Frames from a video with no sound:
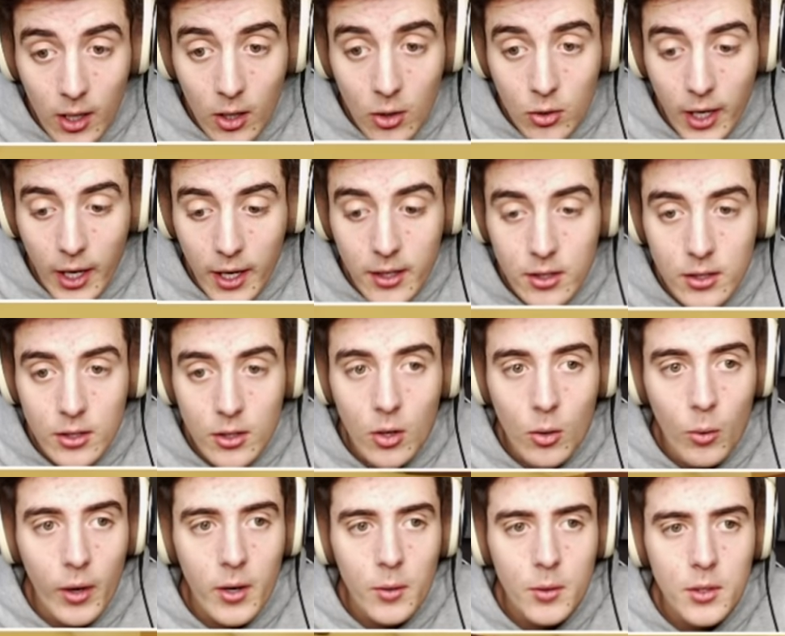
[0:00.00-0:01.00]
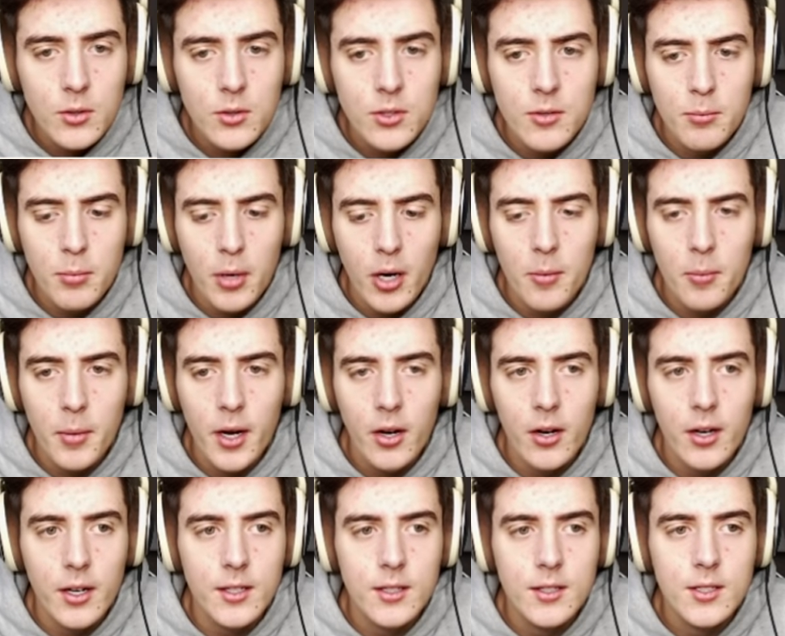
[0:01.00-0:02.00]
okay, you know, why don't we do some
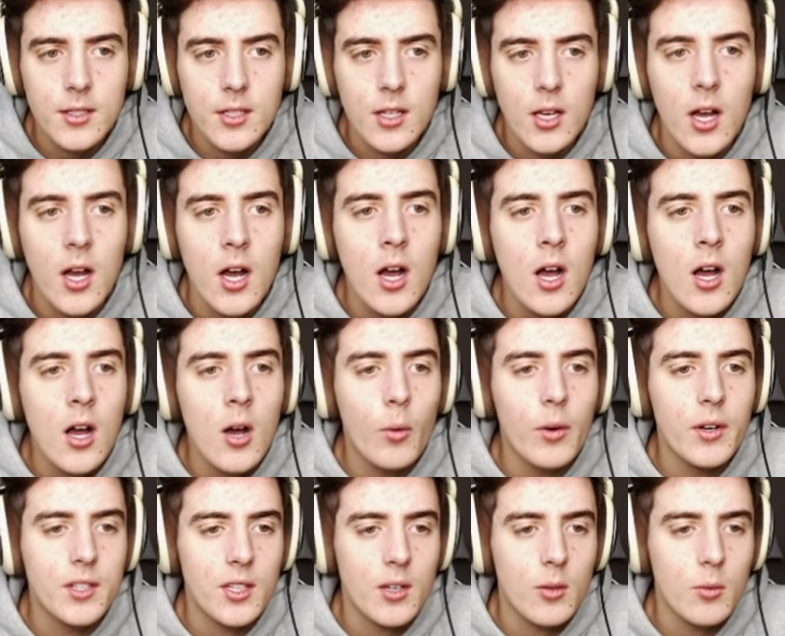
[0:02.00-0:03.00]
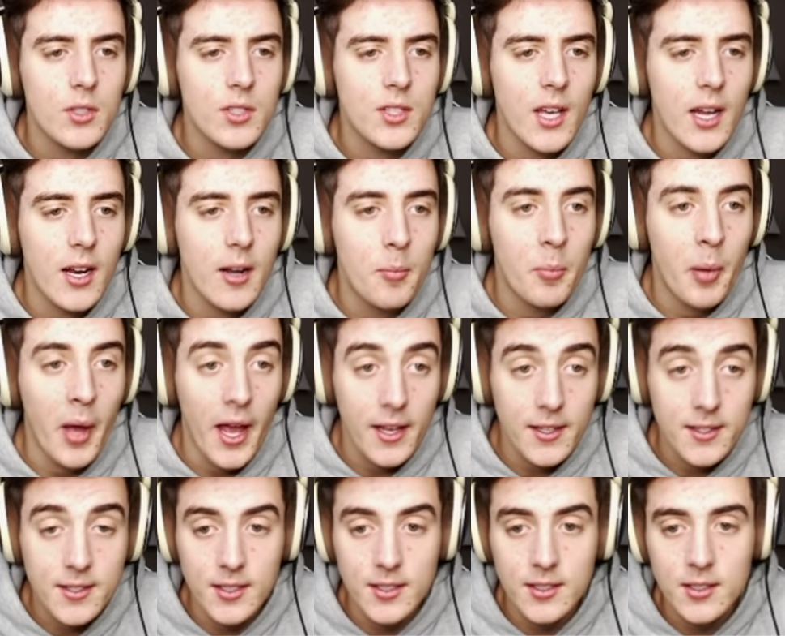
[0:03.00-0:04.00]
barbarians? Wait a second. What is that? A
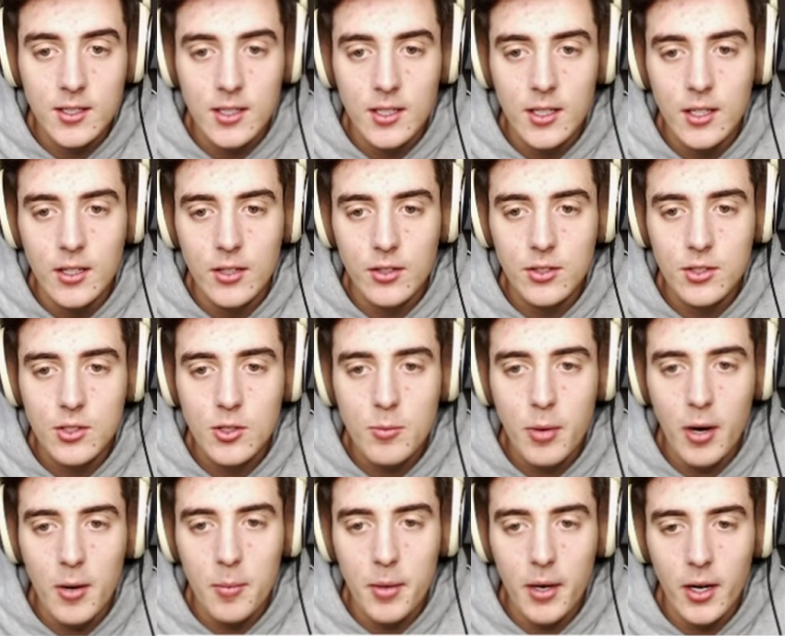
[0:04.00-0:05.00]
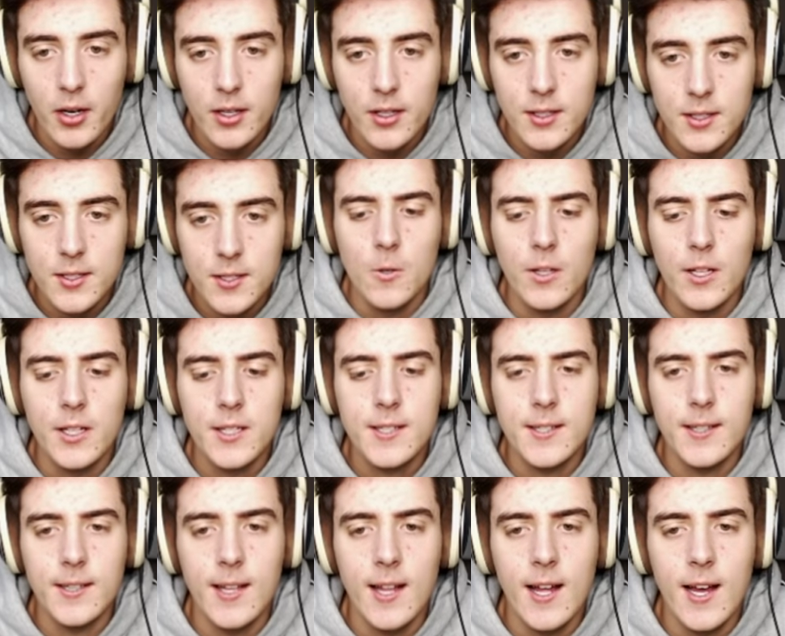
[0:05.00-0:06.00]
peasant? Let's do barbarians. Let's
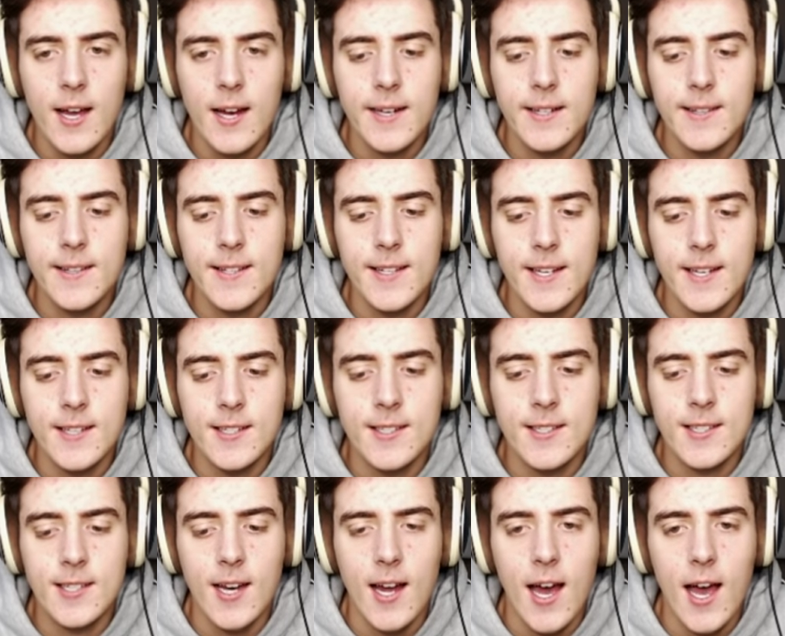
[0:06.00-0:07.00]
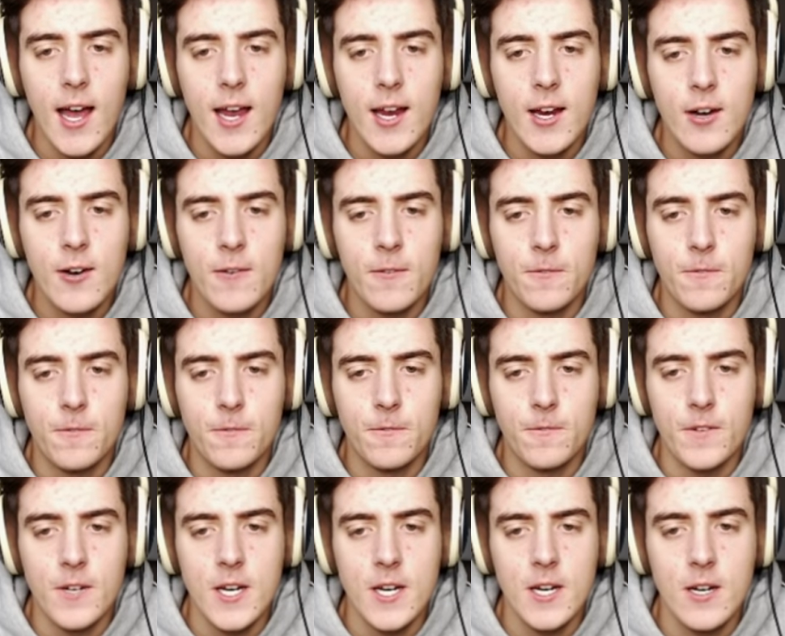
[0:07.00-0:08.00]
line the entire
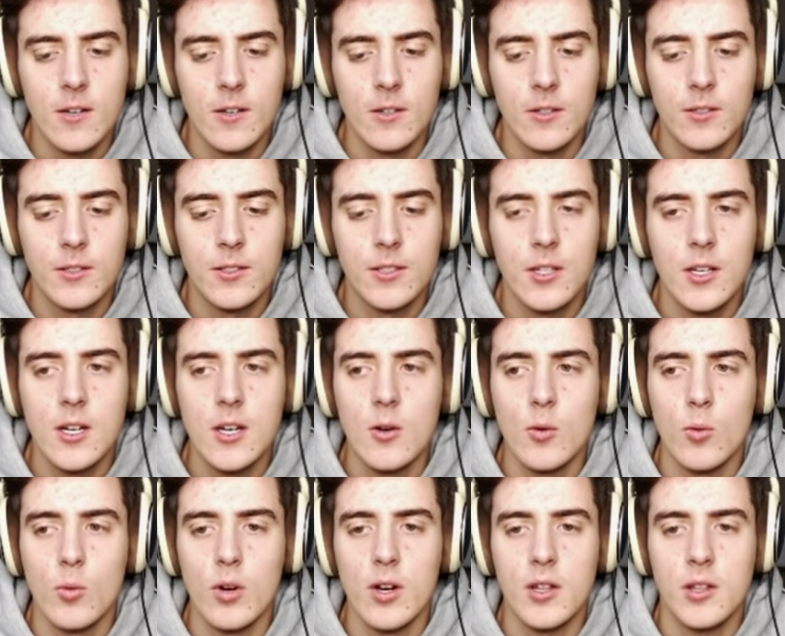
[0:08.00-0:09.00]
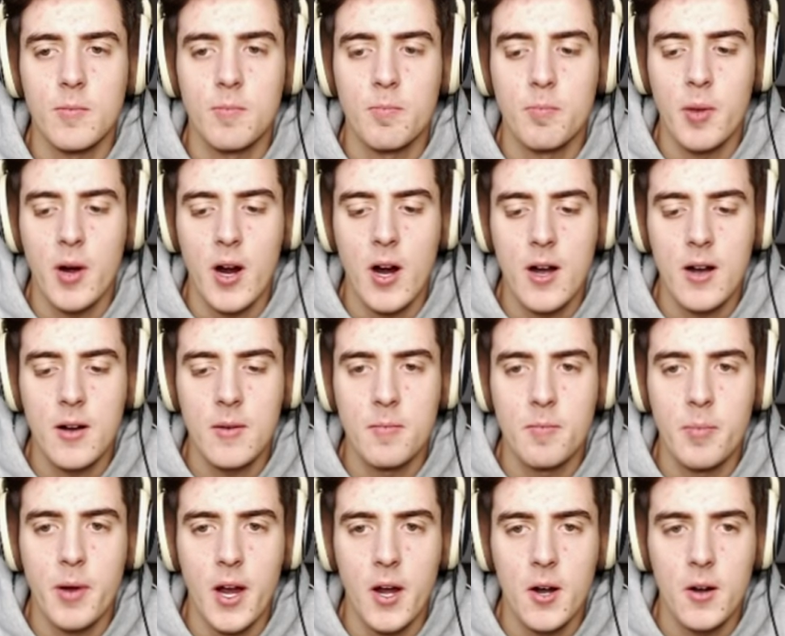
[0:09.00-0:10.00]
field with
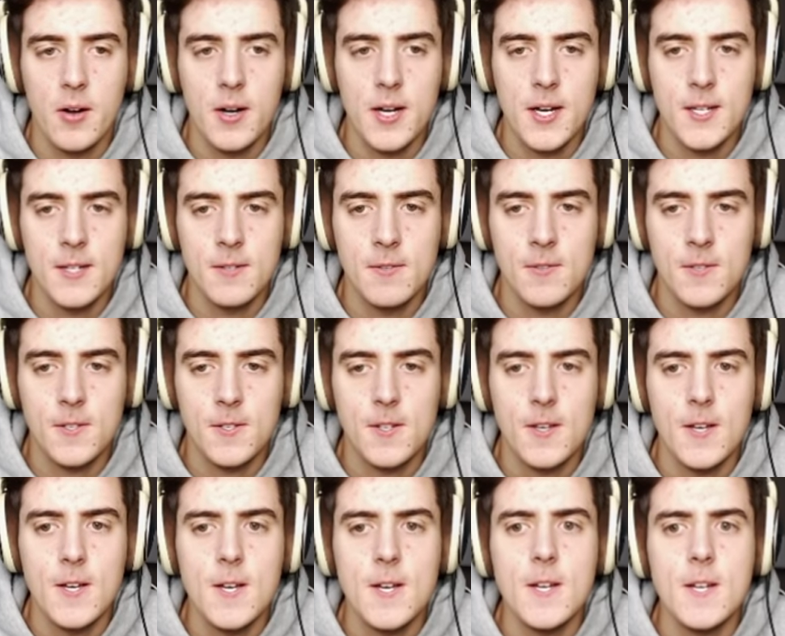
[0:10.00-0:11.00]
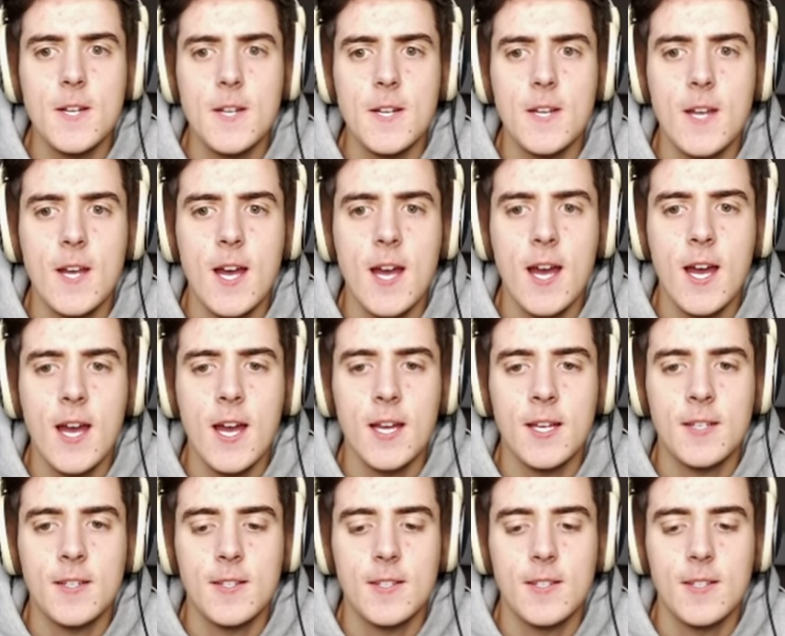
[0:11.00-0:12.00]
barbarians.
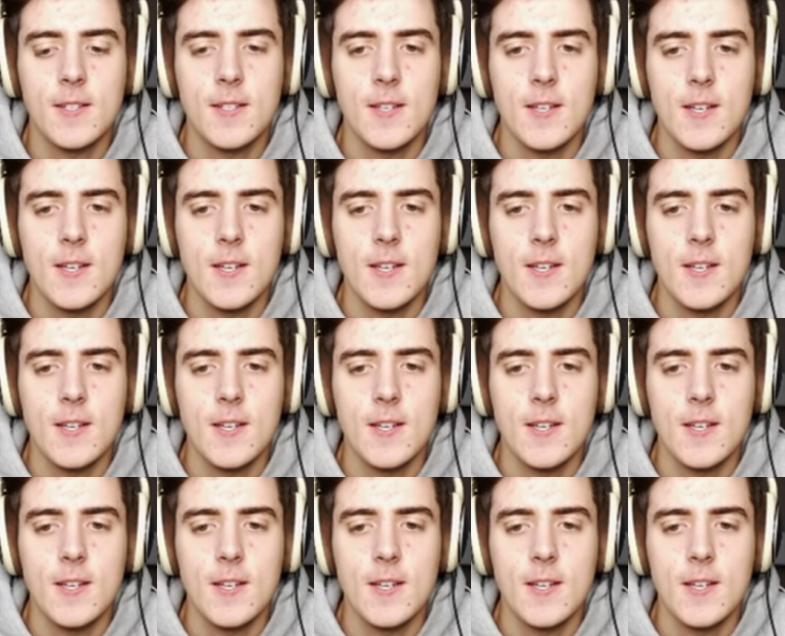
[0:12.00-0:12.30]
Yes.